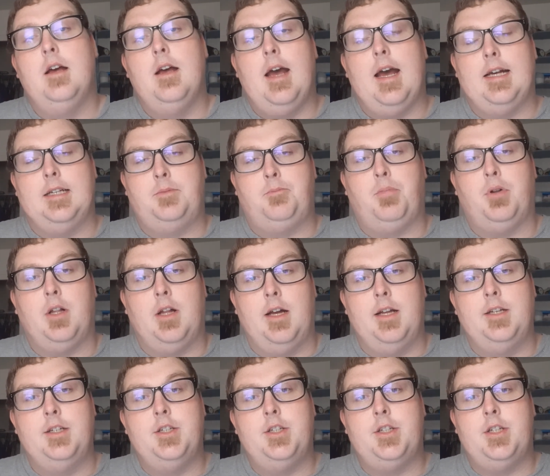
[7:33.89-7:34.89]
has
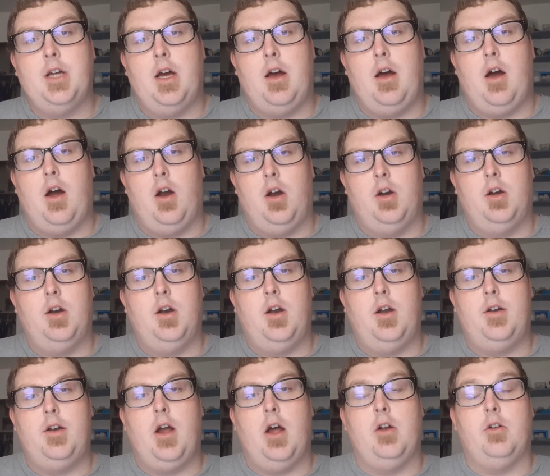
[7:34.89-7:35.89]
plunged our
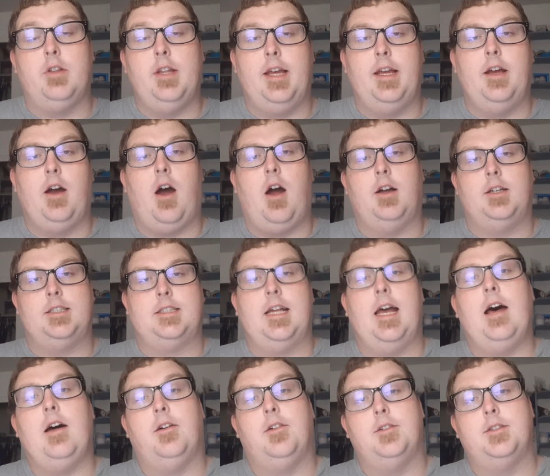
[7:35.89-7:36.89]
not only
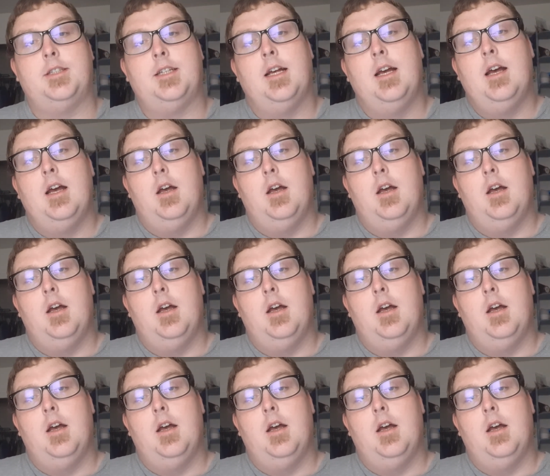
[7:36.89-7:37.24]
ourselves